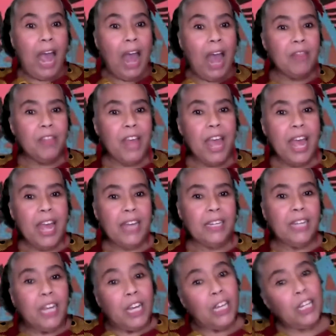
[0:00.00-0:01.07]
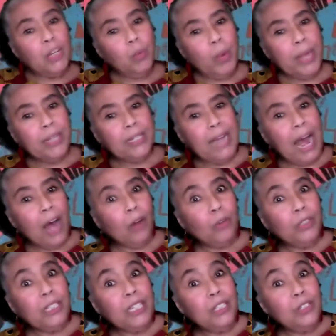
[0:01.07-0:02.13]
And then he went
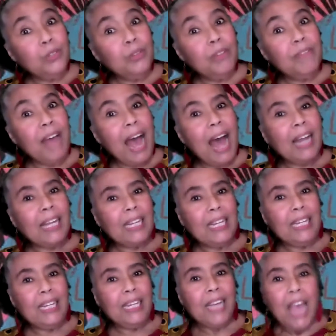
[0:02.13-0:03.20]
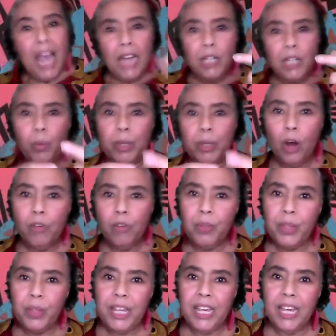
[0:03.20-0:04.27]
down into the valley and he went over
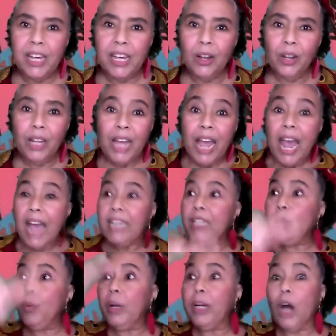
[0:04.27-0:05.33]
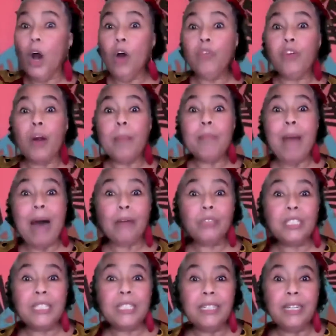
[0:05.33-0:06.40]
the hill and he went over a
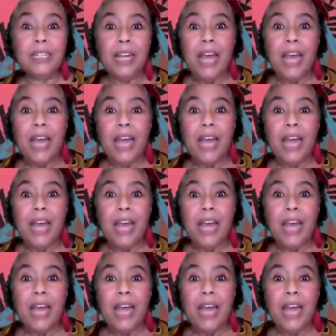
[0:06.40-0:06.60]
mountain